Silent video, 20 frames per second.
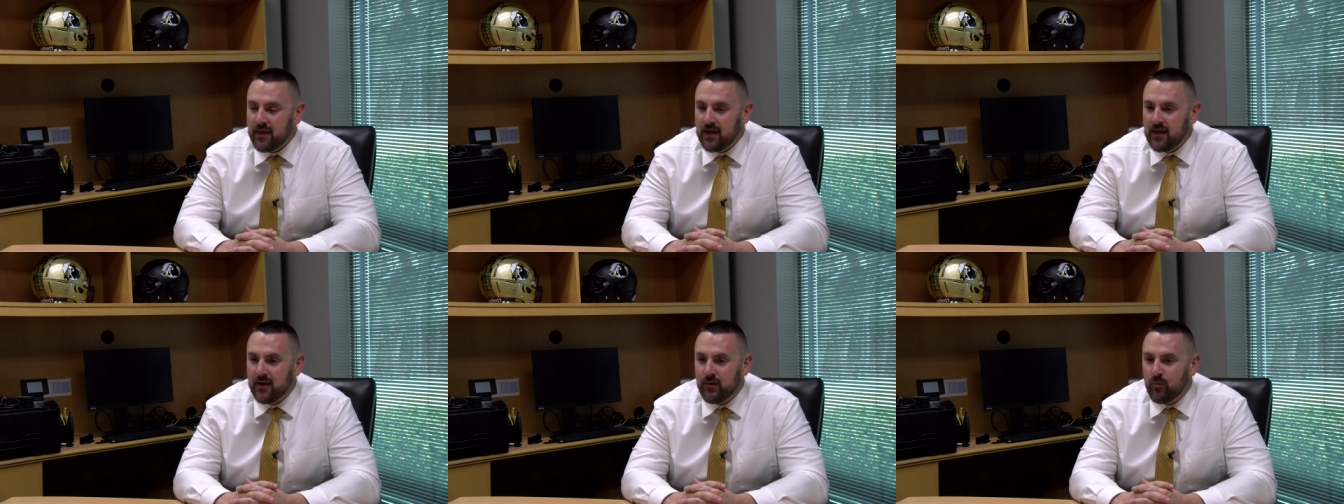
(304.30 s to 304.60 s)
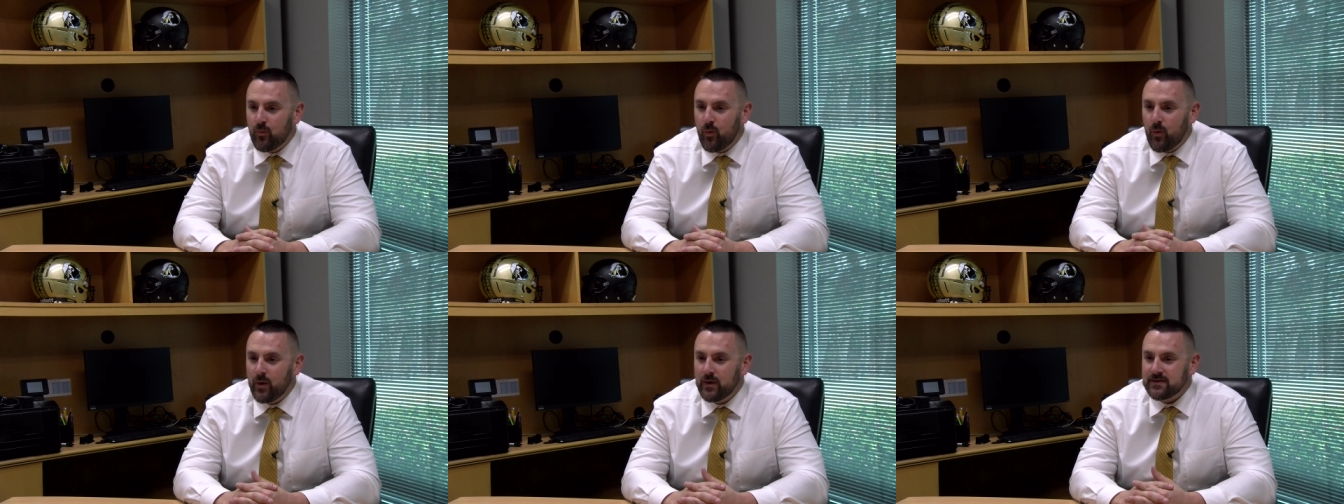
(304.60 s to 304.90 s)

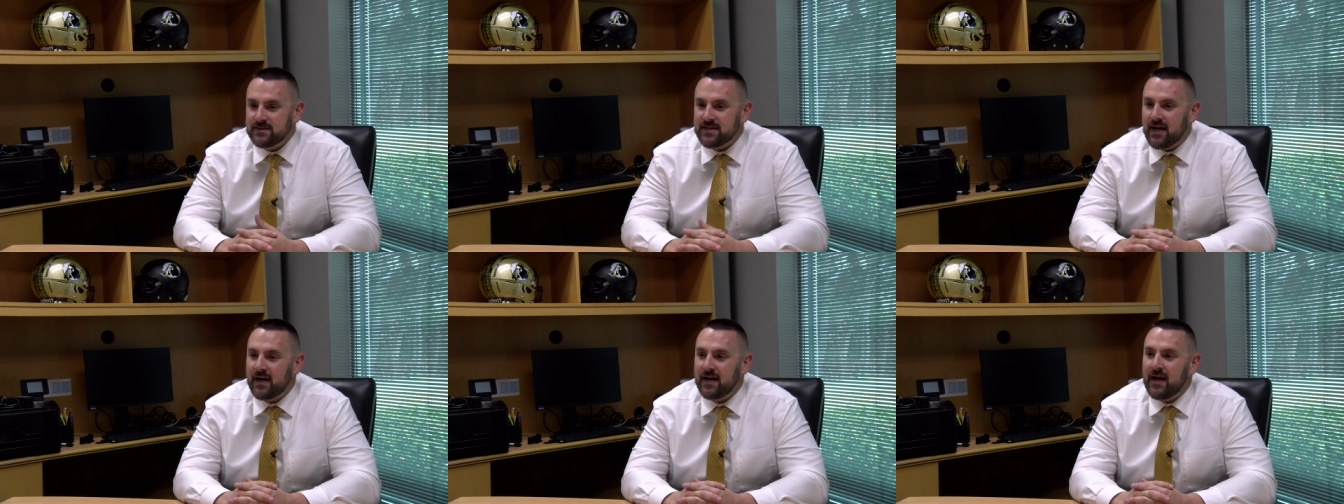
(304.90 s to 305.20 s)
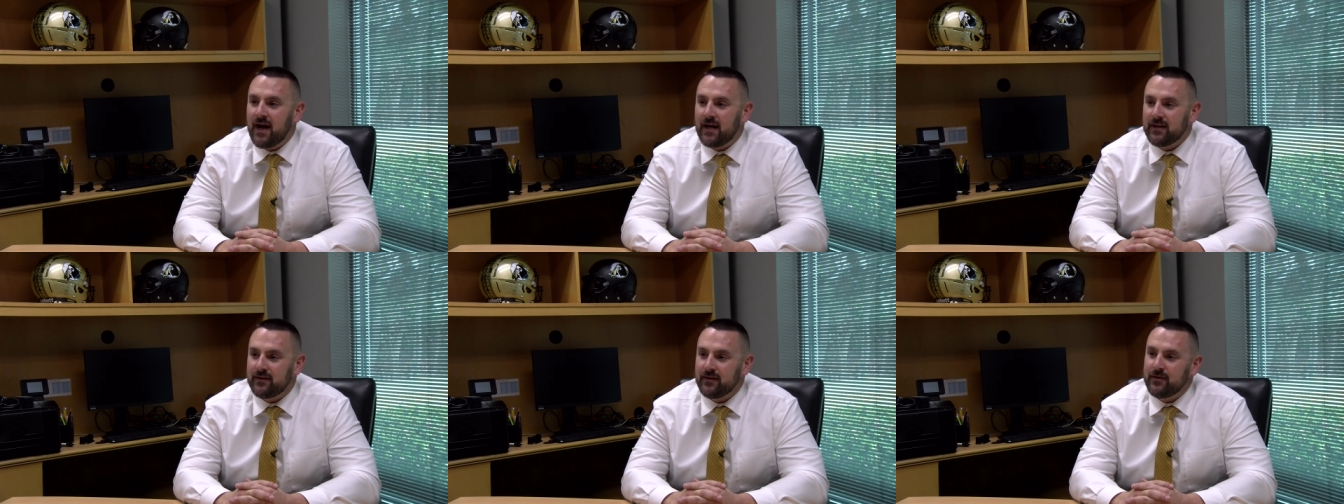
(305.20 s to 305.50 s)
then once I
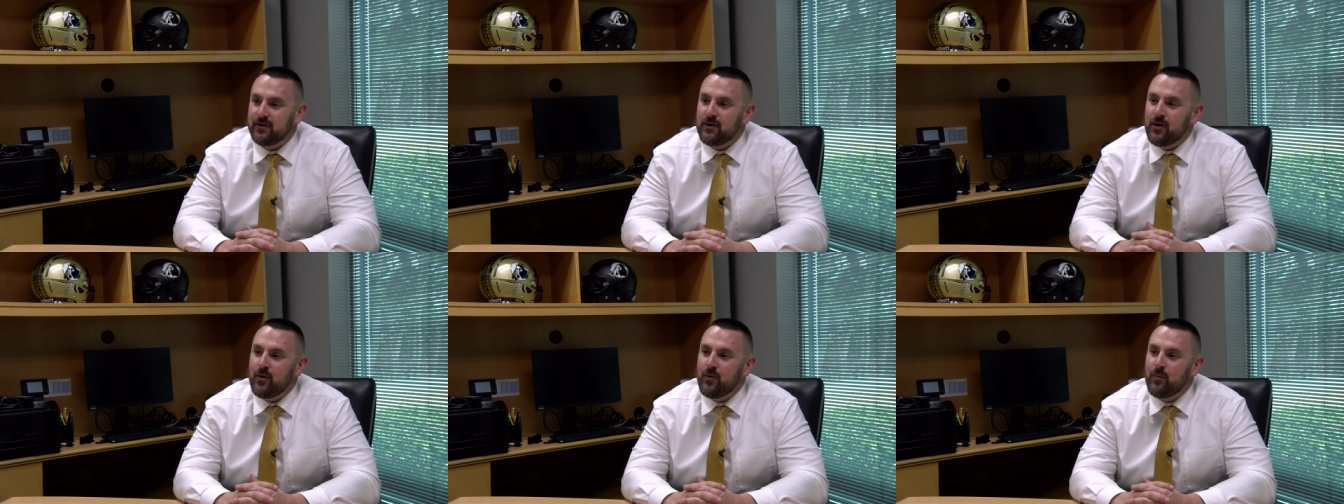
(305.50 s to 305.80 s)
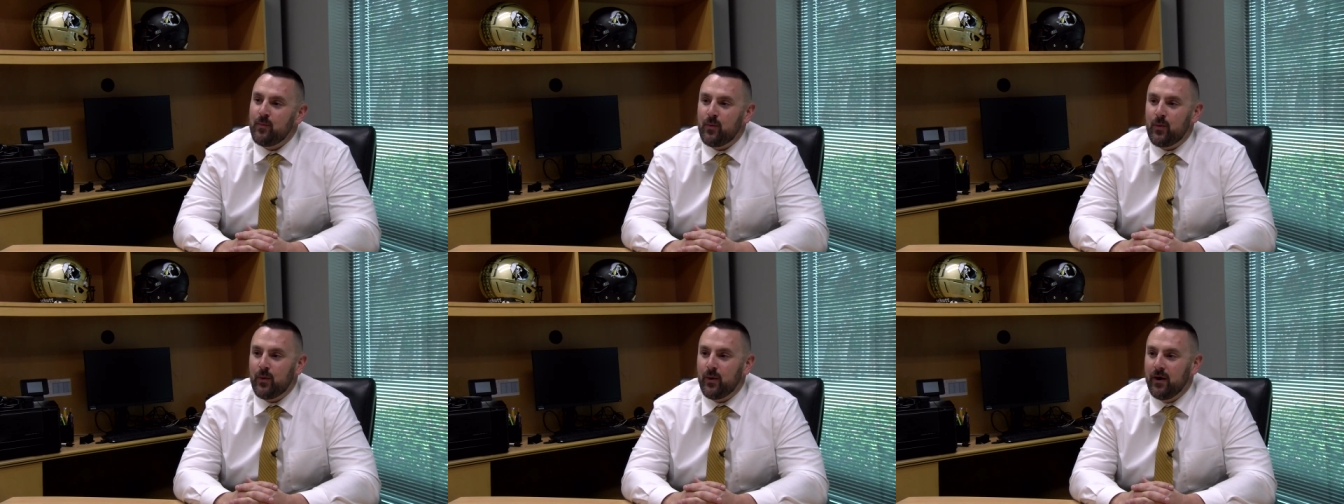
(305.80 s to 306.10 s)
got to know
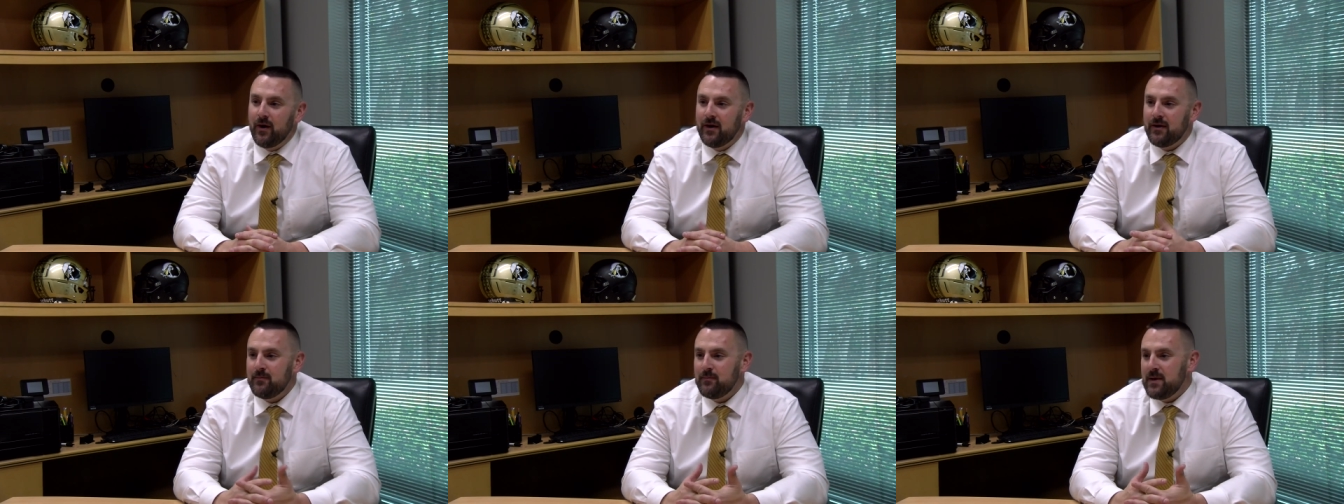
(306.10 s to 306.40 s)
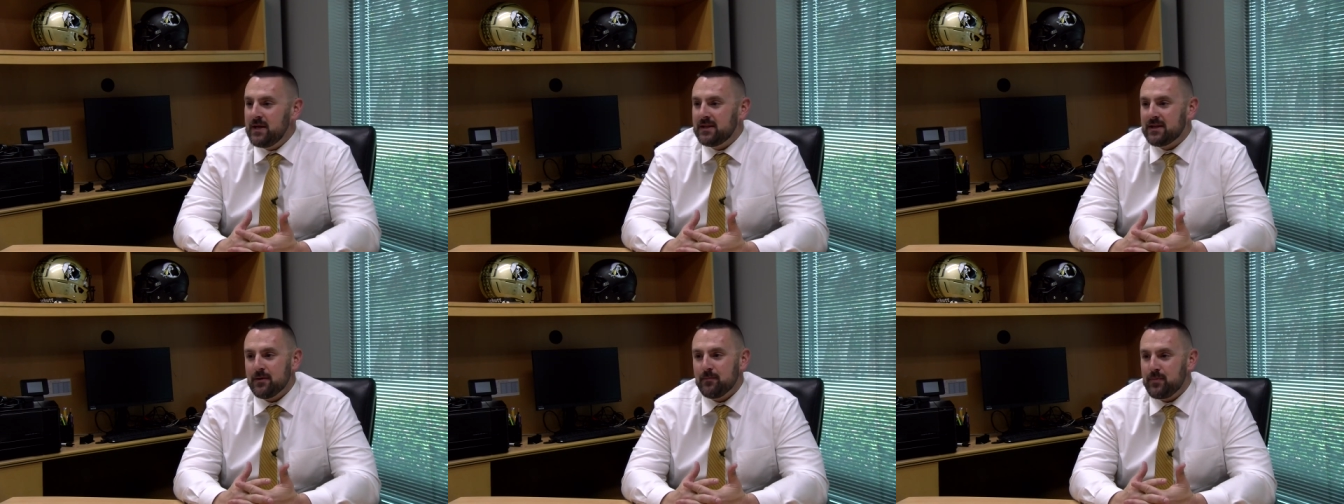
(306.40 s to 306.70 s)
more and
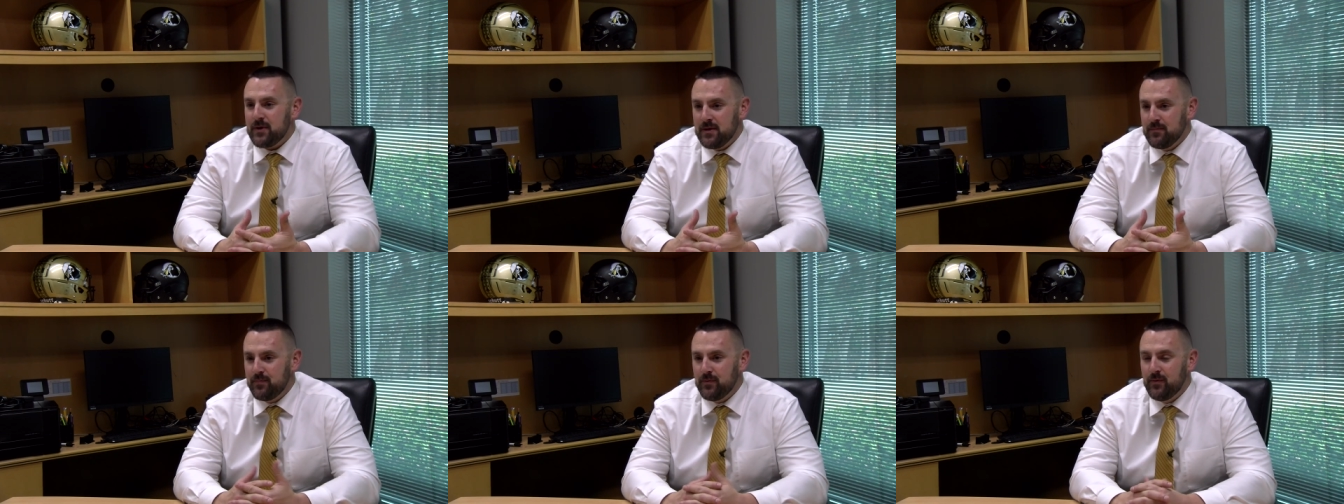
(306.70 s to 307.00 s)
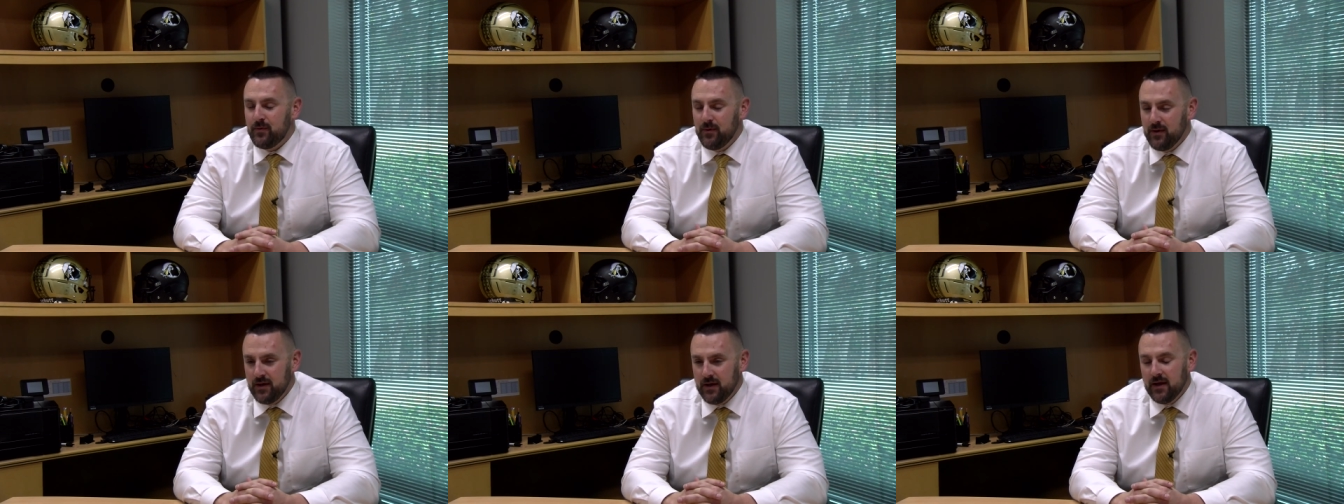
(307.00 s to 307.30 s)
meet the
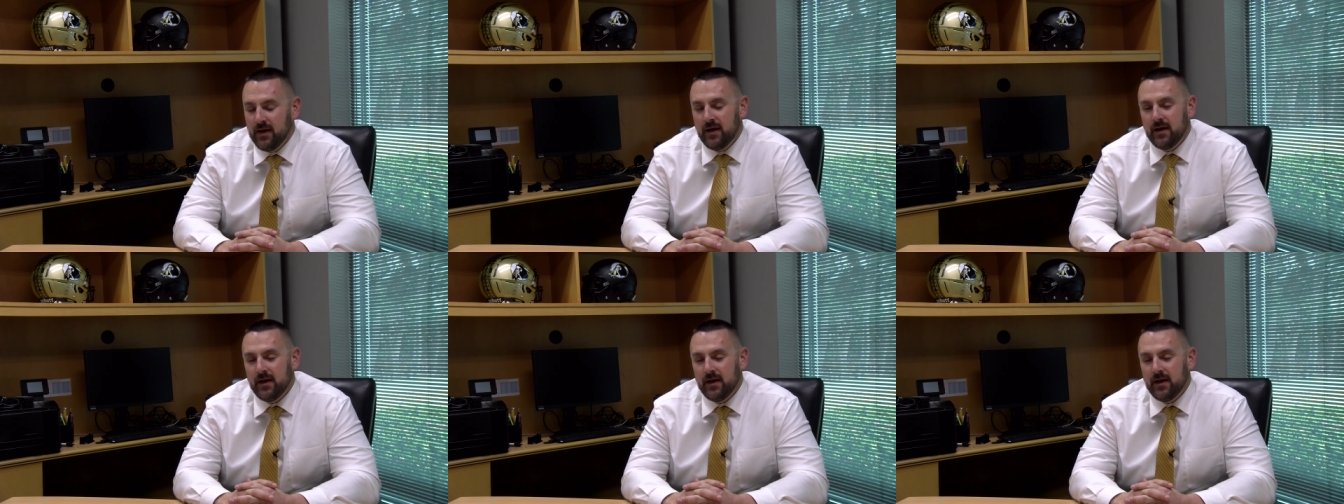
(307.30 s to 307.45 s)
people,